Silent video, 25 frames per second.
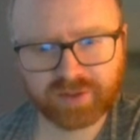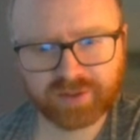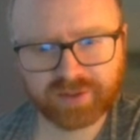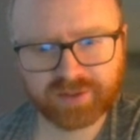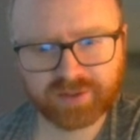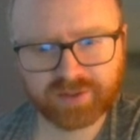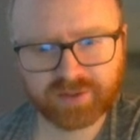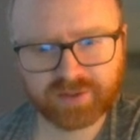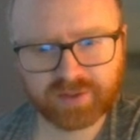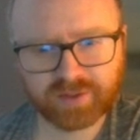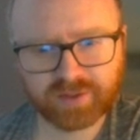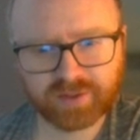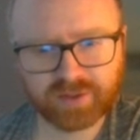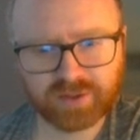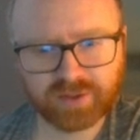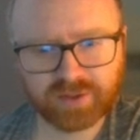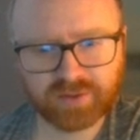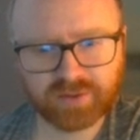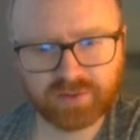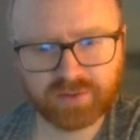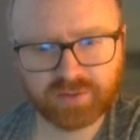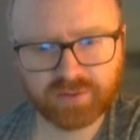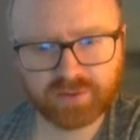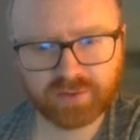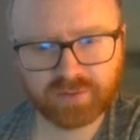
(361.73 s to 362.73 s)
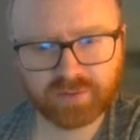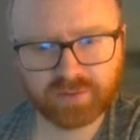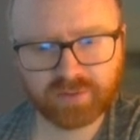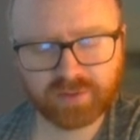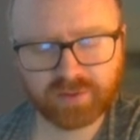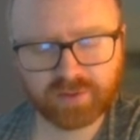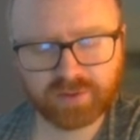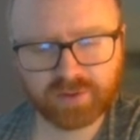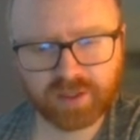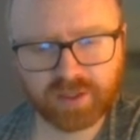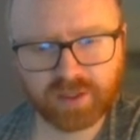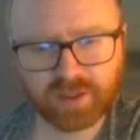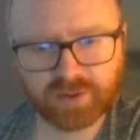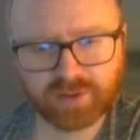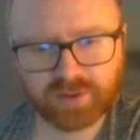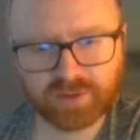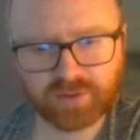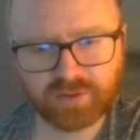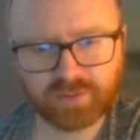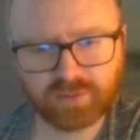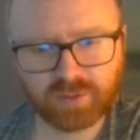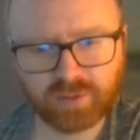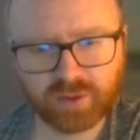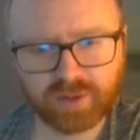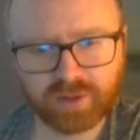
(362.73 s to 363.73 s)
this g2
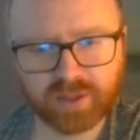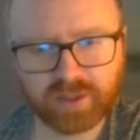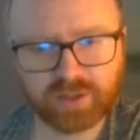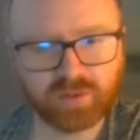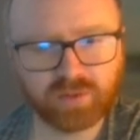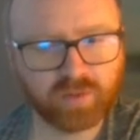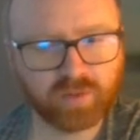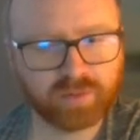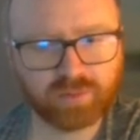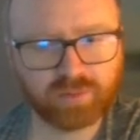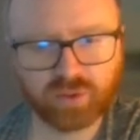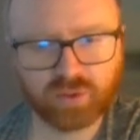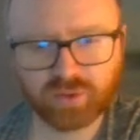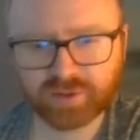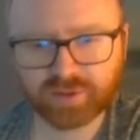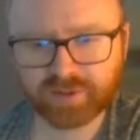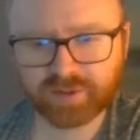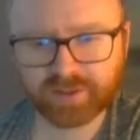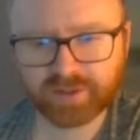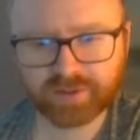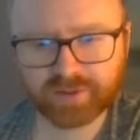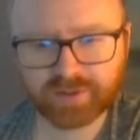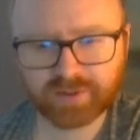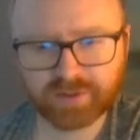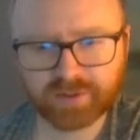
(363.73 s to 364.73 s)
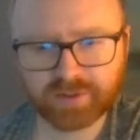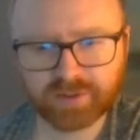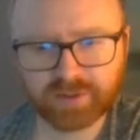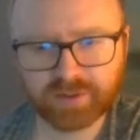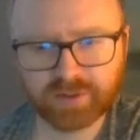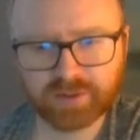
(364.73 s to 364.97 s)
pawn. I don't want to push this.